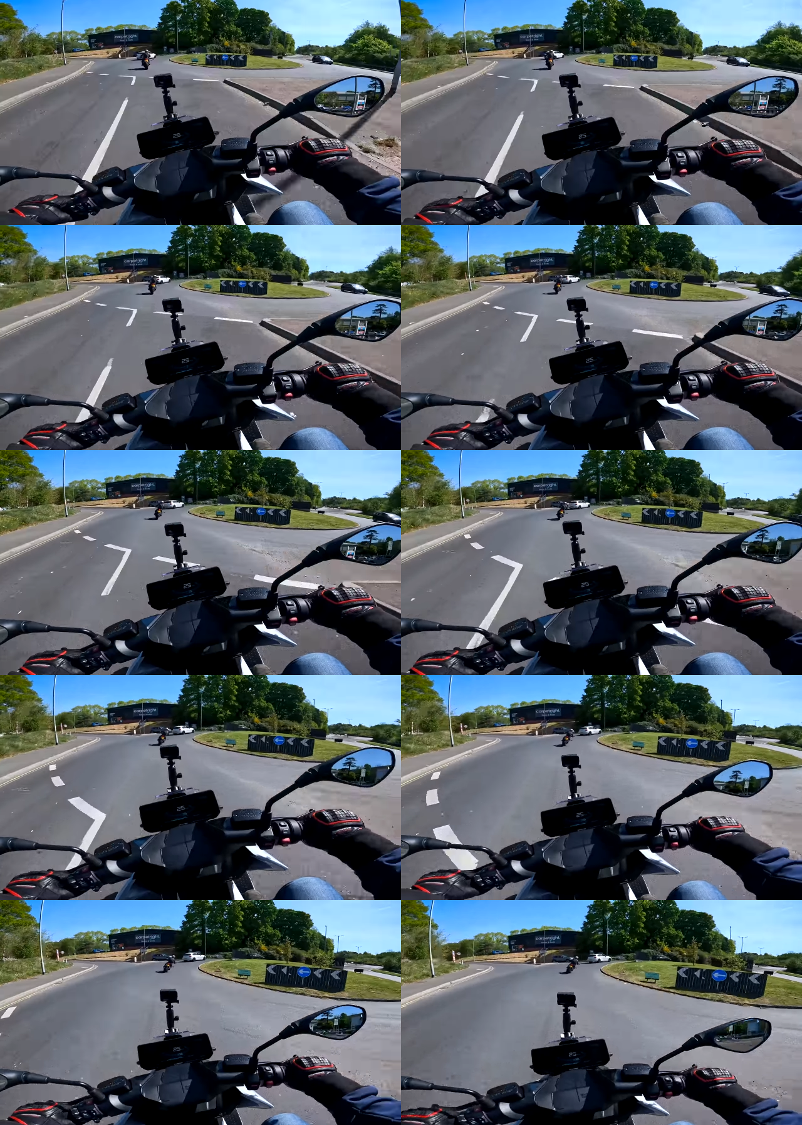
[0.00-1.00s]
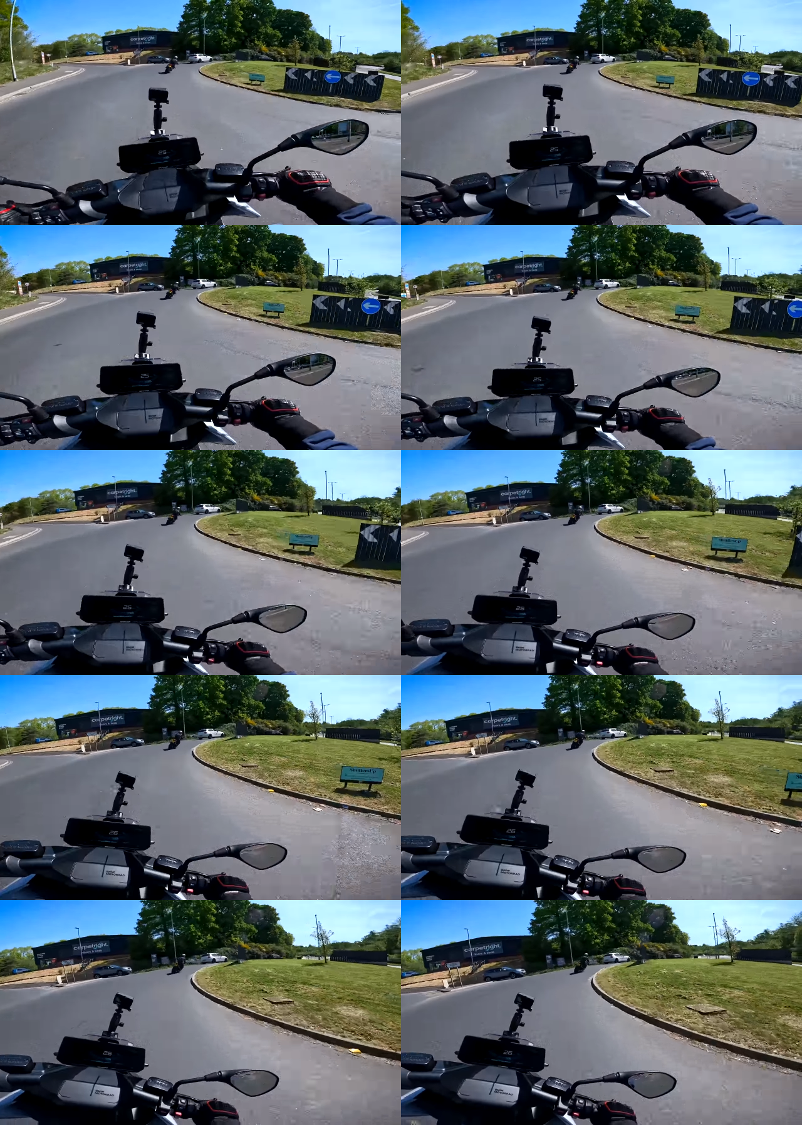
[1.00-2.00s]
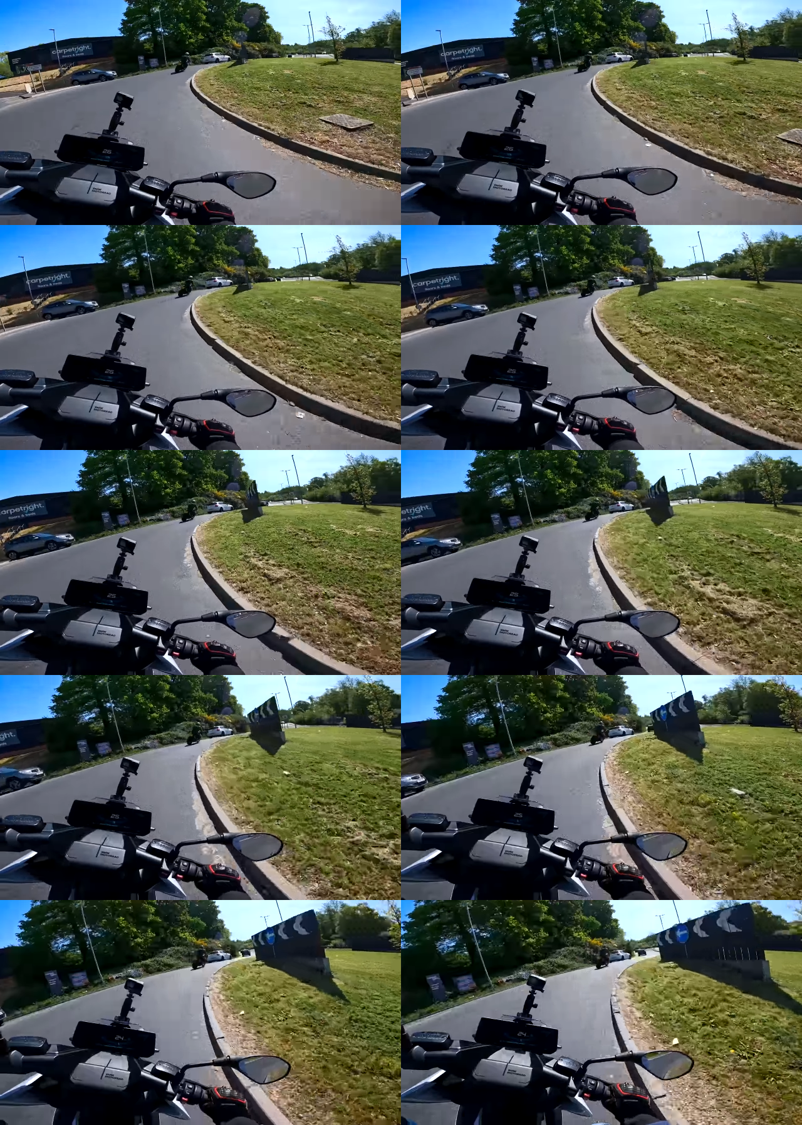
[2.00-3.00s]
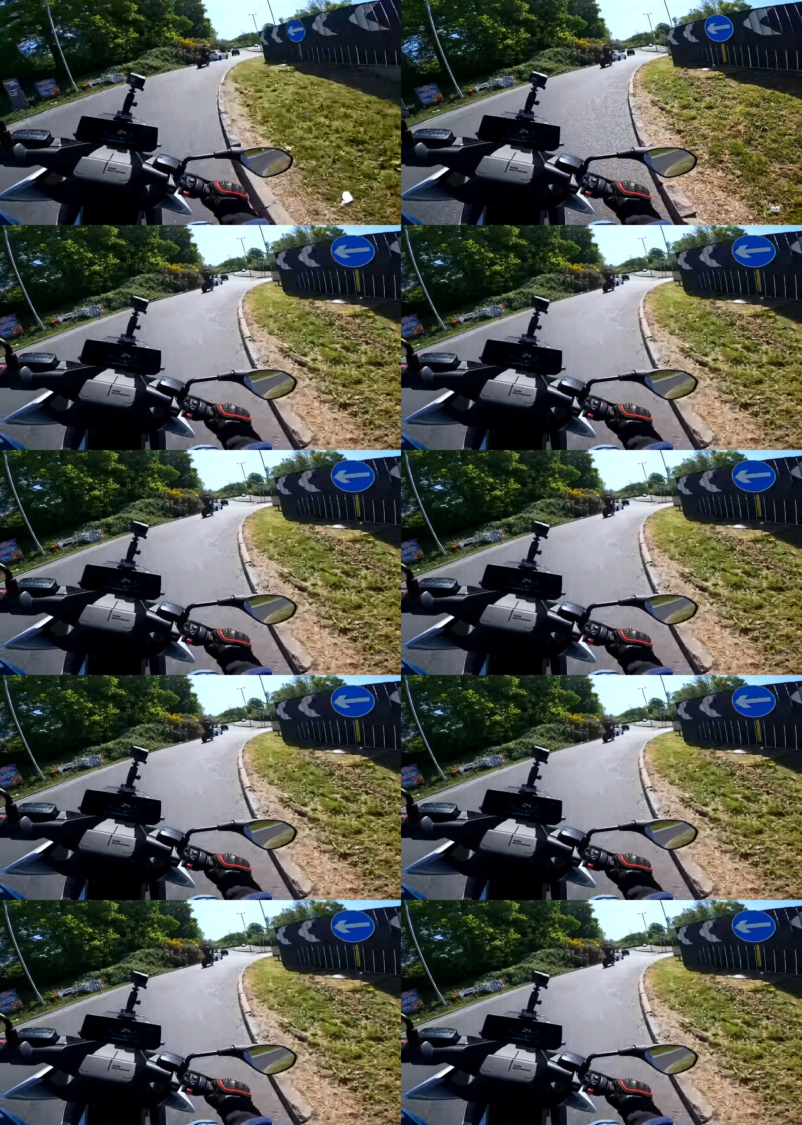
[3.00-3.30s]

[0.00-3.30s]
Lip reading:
Nobody's mouth can be seen.